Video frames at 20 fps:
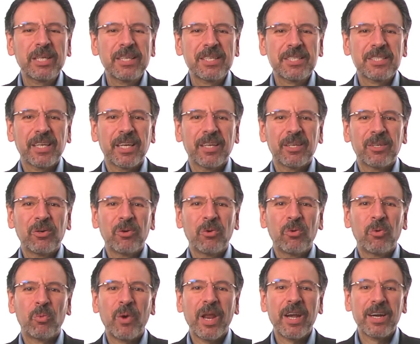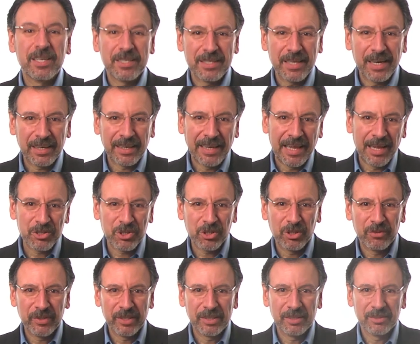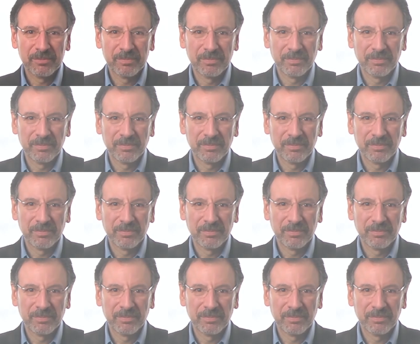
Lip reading: do you say? Ready to start cloud surfing?